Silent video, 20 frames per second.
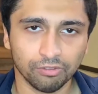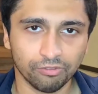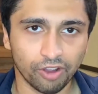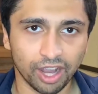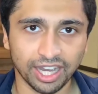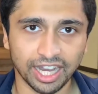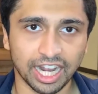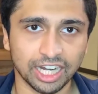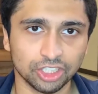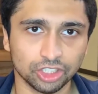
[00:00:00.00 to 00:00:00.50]

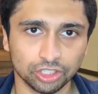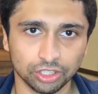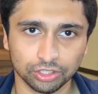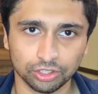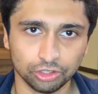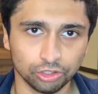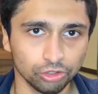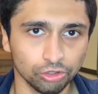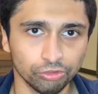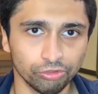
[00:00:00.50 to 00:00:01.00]
financial,
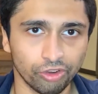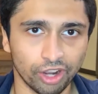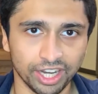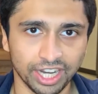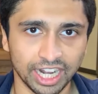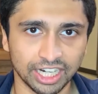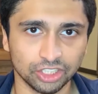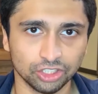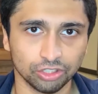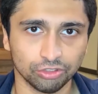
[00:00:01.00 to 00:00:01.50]
true
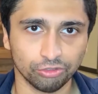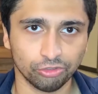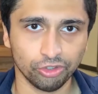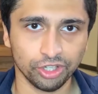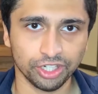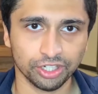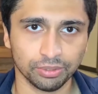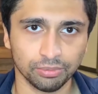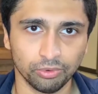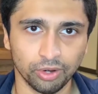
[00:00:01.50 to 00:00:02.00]
financial
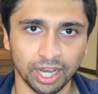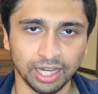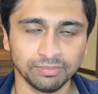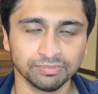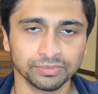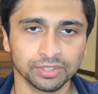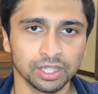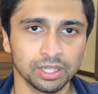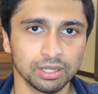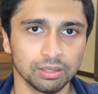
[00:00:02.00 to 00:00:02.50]
freedom, right?
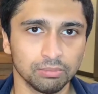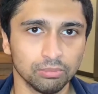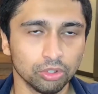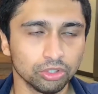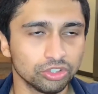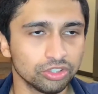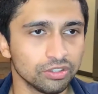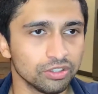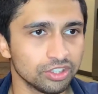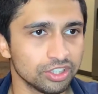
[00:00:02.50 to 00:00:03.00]

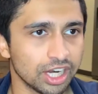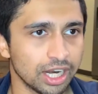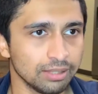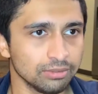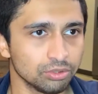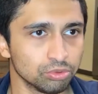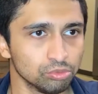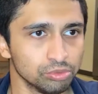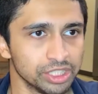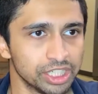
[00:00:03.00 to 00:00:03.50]
Most of the
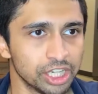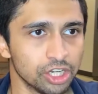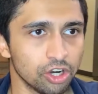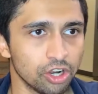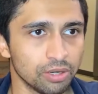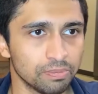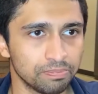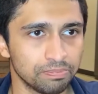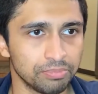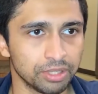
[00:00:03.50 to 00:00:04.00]
times we
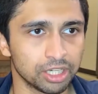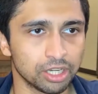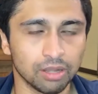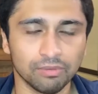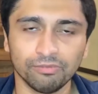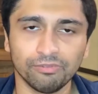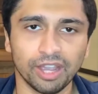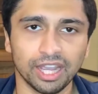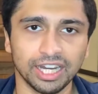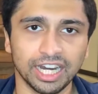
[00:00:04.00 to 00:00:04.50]
cannot become
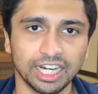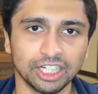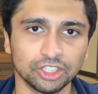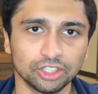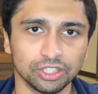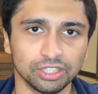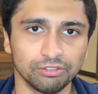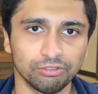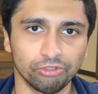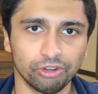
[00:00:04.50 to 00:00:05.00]

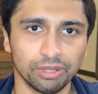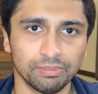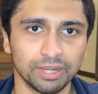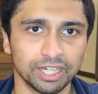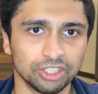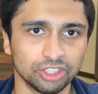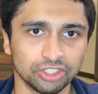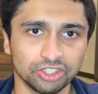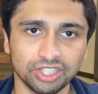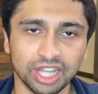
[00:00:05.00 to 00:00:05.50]
financially free by
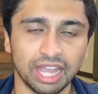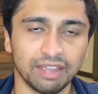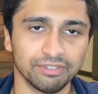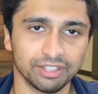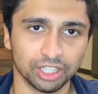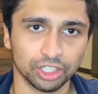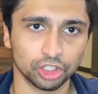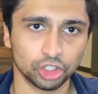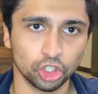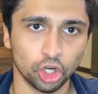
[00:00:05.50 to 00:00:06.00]
just
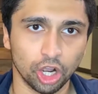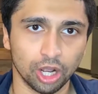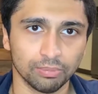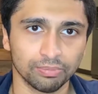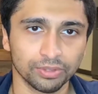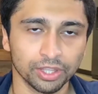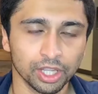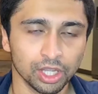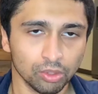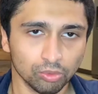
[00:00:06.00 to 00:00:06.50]
having a job.
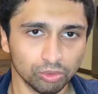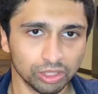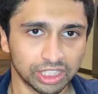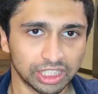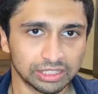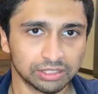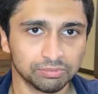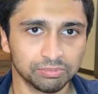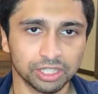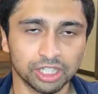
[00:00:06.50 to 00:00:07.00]
We
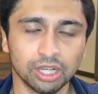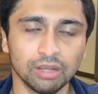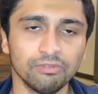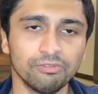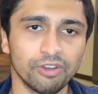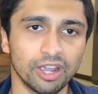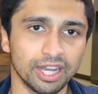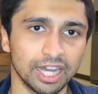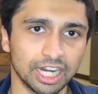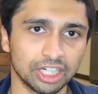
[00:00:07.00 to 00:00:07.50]
can become
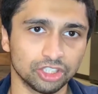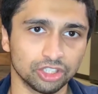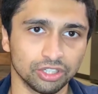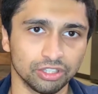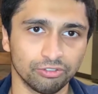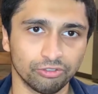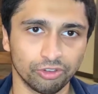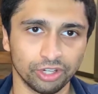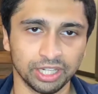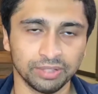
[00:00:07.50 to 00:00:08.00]
financially
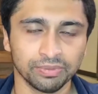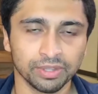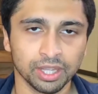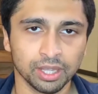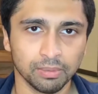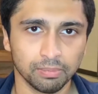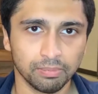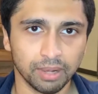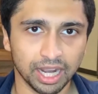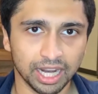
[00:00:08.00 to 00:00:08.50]
free
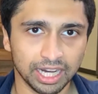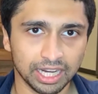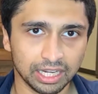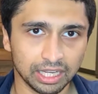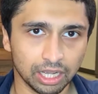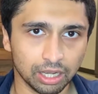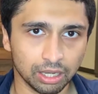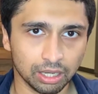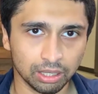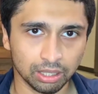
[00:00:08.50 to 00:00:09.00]
by
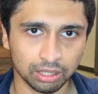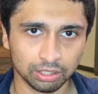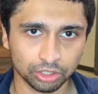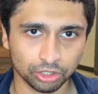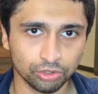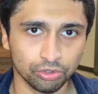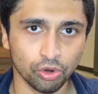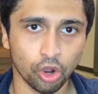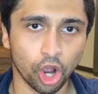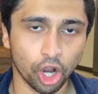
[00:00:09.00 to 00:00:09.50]
uh,
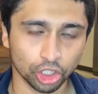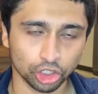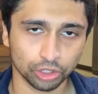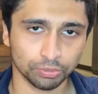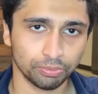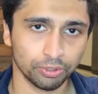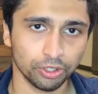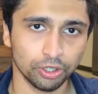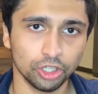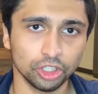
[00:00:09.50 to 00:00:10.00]
through
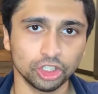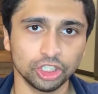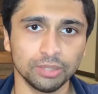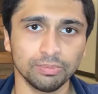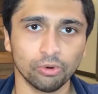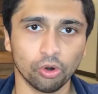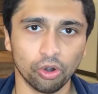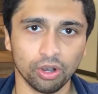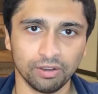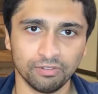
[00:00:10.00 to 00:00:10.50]
entrepreneurship
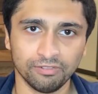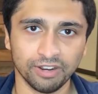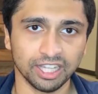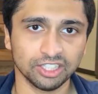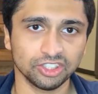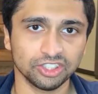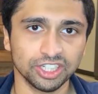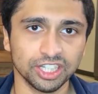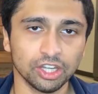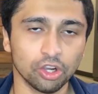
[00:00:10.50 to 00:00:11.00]
or
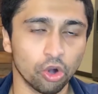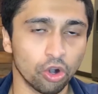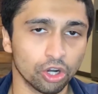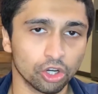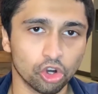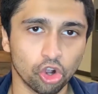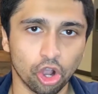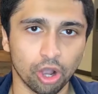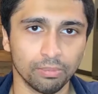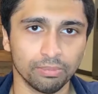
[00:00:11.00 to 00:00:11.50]
investing or a
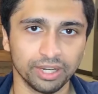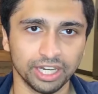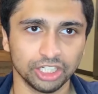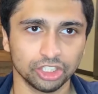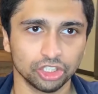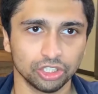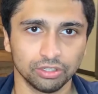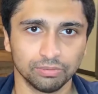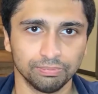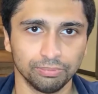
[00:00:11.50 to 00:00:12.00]

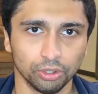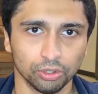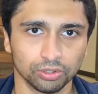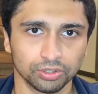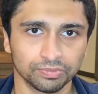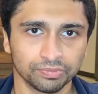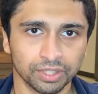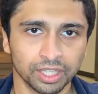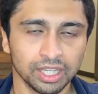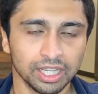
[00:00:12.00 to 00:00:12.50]
combination of both.
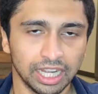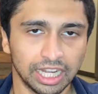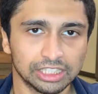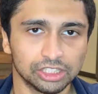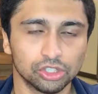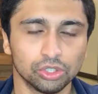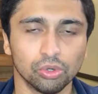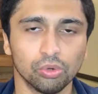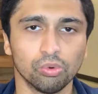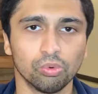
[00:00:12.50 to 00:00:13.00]
And
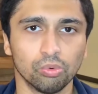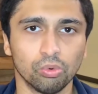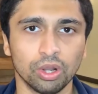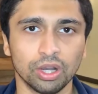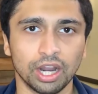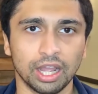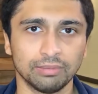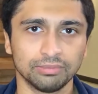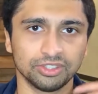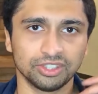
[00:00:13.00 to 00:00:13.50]
so what
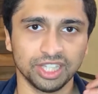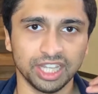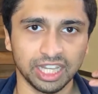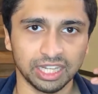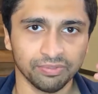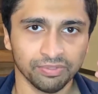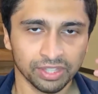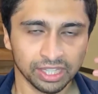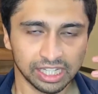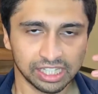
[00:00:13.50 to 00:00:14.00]
I'm
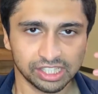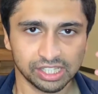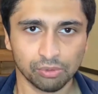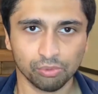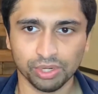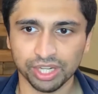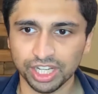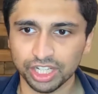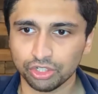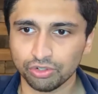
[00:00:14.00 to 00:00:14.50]
saying is that
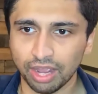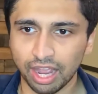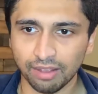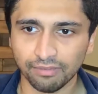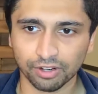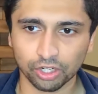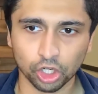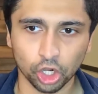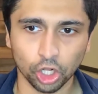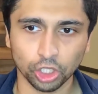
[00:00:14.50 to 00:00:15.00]
we need to have
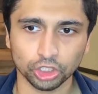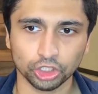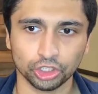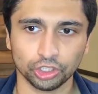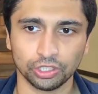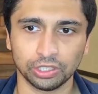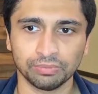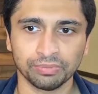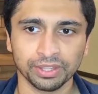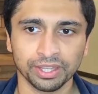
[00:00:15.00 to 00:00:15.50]
a
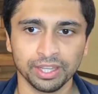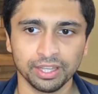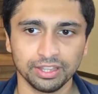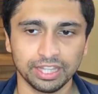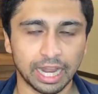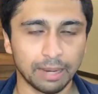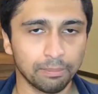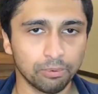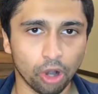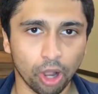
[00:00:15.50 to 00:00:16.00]
culture
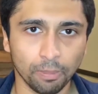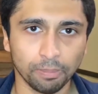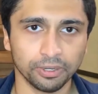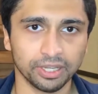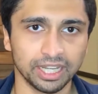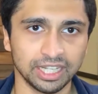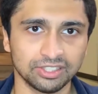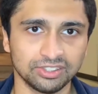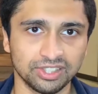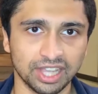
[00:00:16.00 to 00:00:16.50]
that
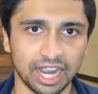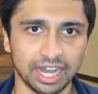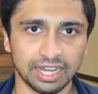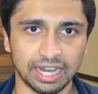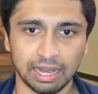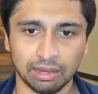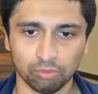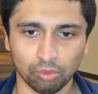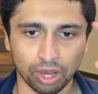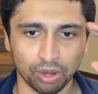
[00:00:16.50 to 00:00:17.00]
propagates that,
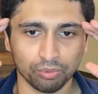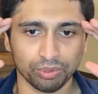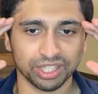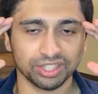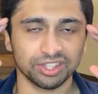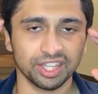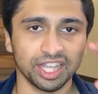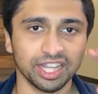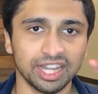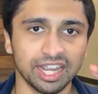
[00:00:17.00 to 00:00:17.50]
and where we
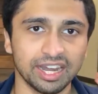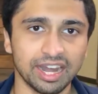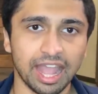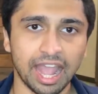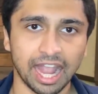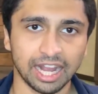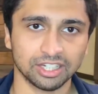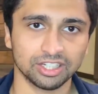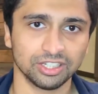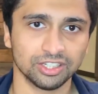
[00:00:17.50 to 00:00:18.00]
think and
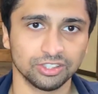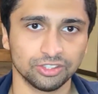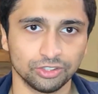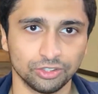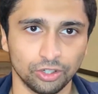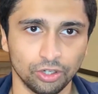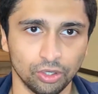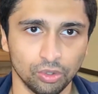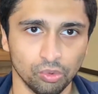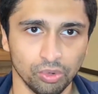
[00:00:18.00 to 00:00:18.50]
act in a
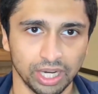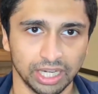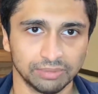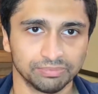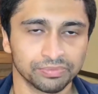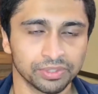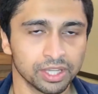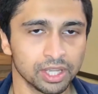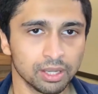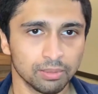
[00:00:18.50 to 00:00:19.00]
certain way.
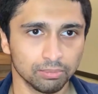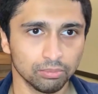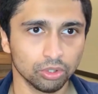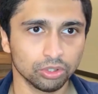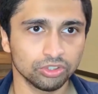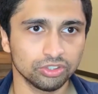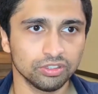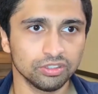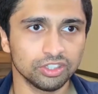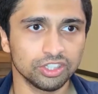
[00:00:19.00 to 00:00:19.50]

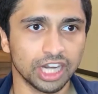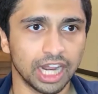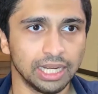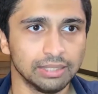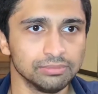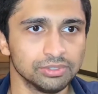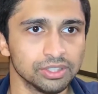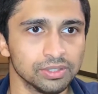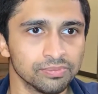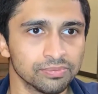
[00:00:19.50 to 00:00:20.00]
Most of the
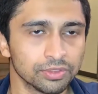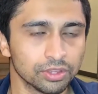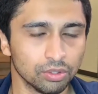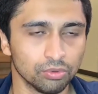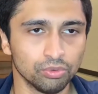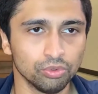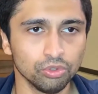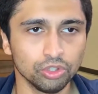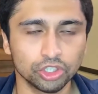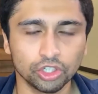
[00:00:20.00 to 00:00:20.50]
times the
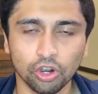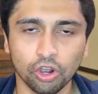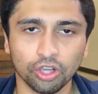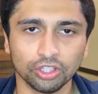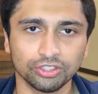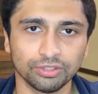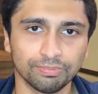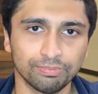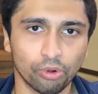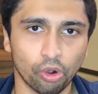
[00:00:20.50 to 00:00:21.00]
root
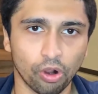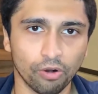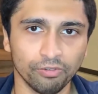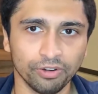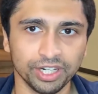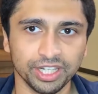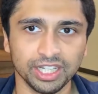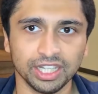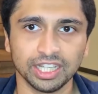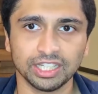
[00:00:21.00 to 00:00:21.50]
cause of
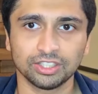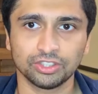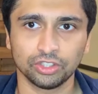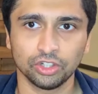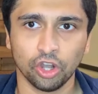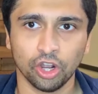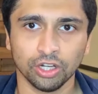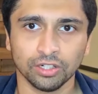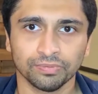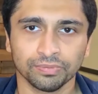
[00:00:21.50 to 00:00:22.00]
poverty is
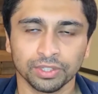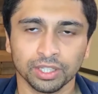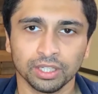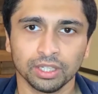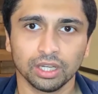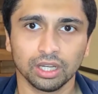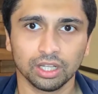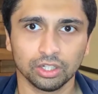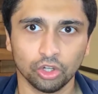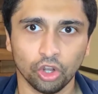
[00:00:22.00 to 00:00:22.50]
not
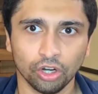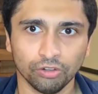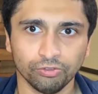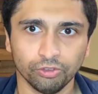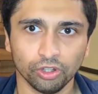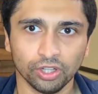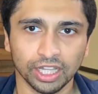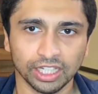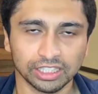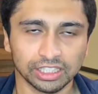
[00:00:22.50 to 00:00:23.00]
not
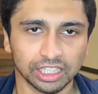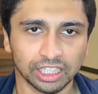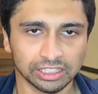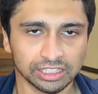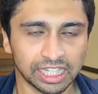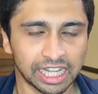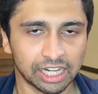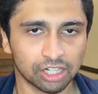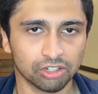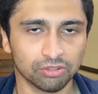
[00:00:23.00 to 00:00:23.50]
for like a
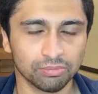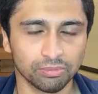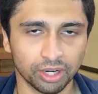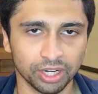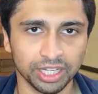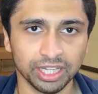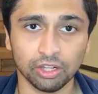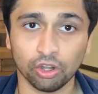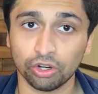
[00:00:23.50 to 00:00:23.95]
lack of money,